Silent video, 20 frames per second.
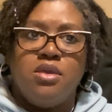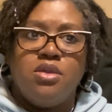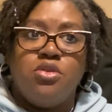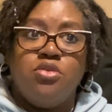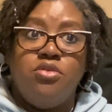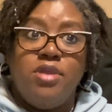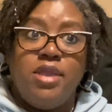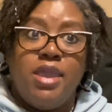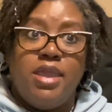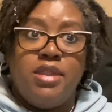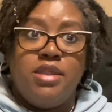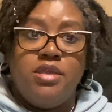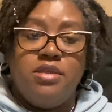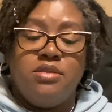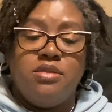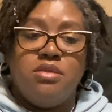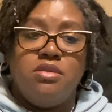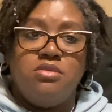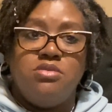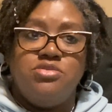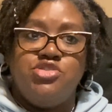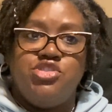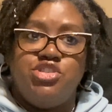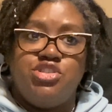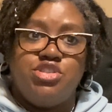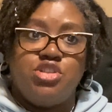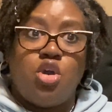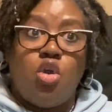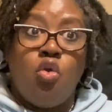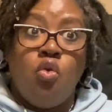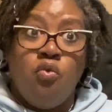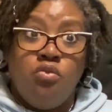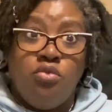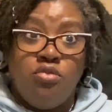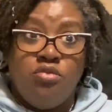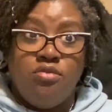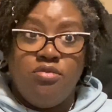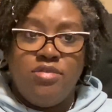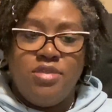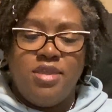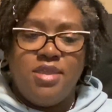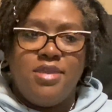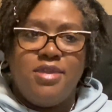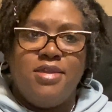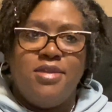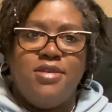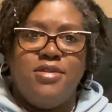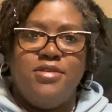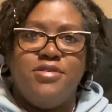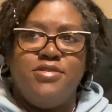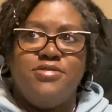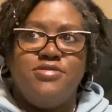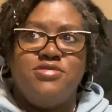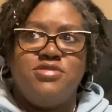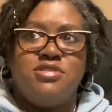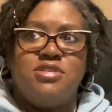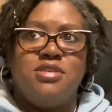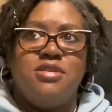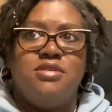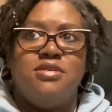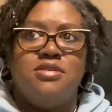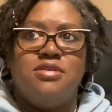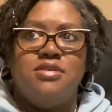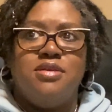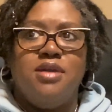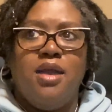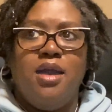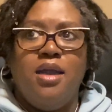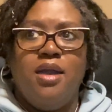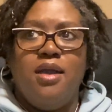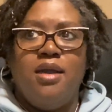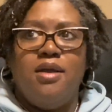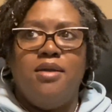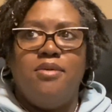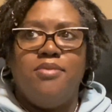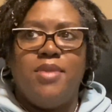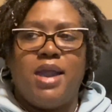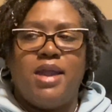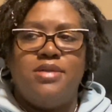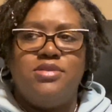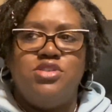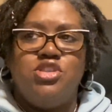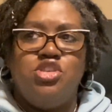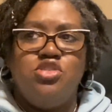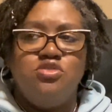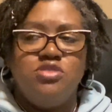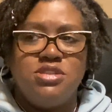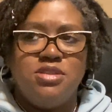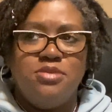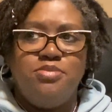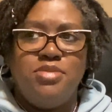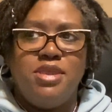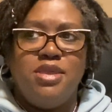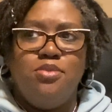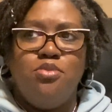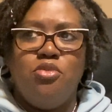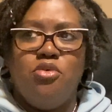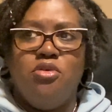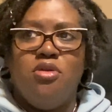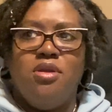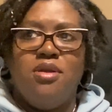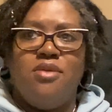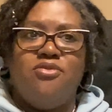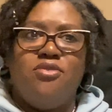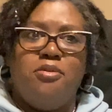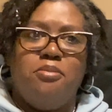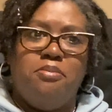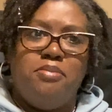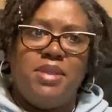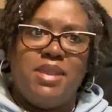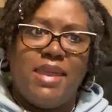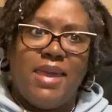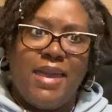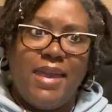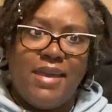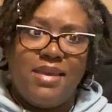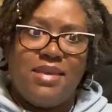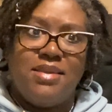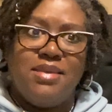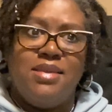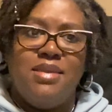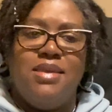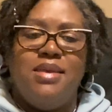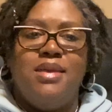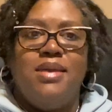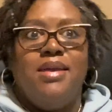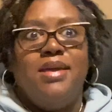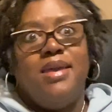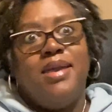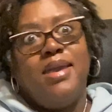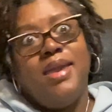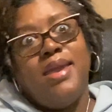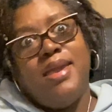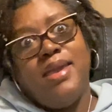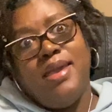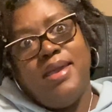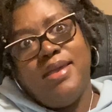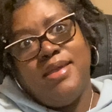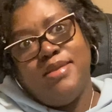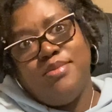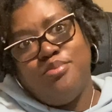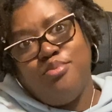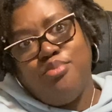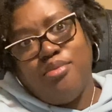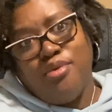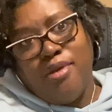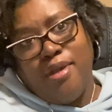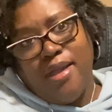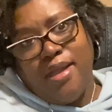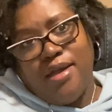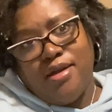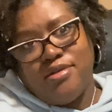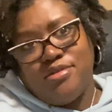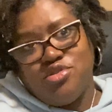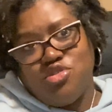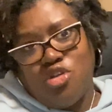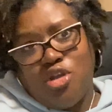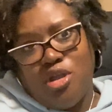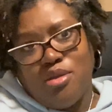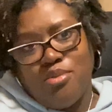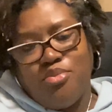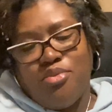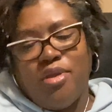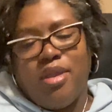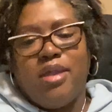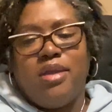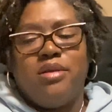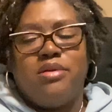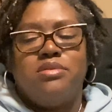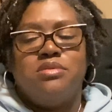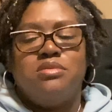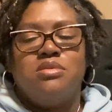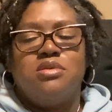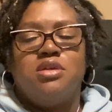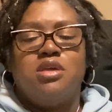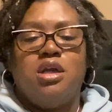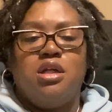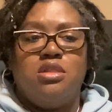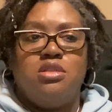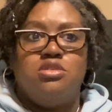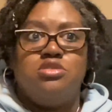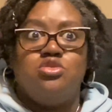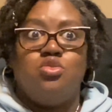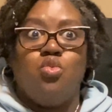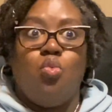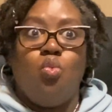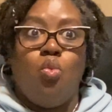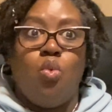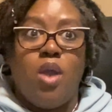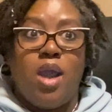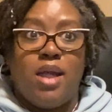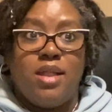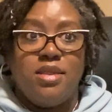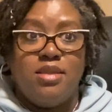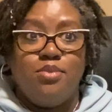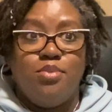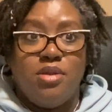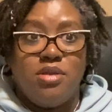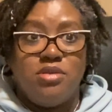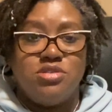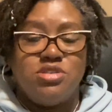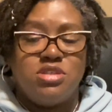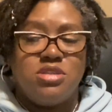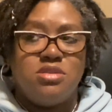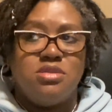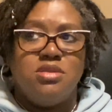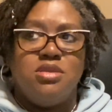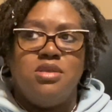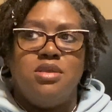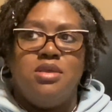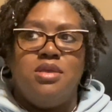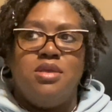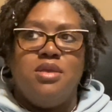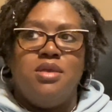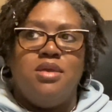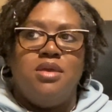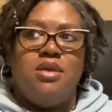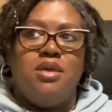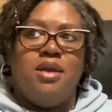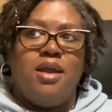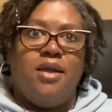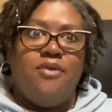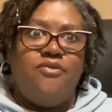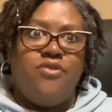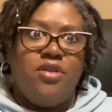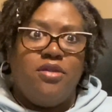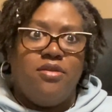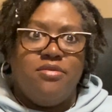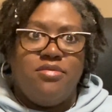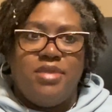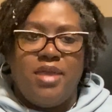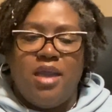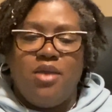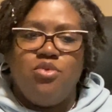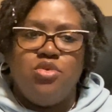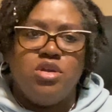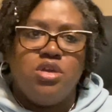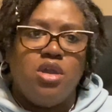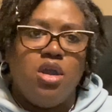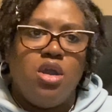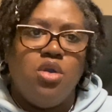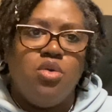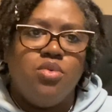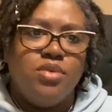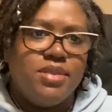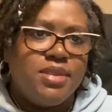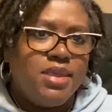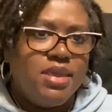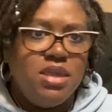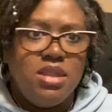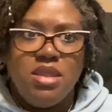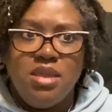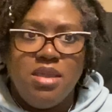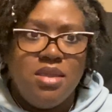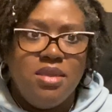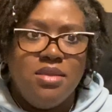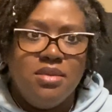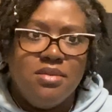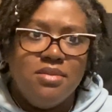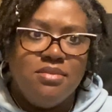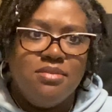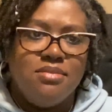created just over the years. Um, I used to be more of a black and brown, dark brown colored wallet person. I figured that would go with any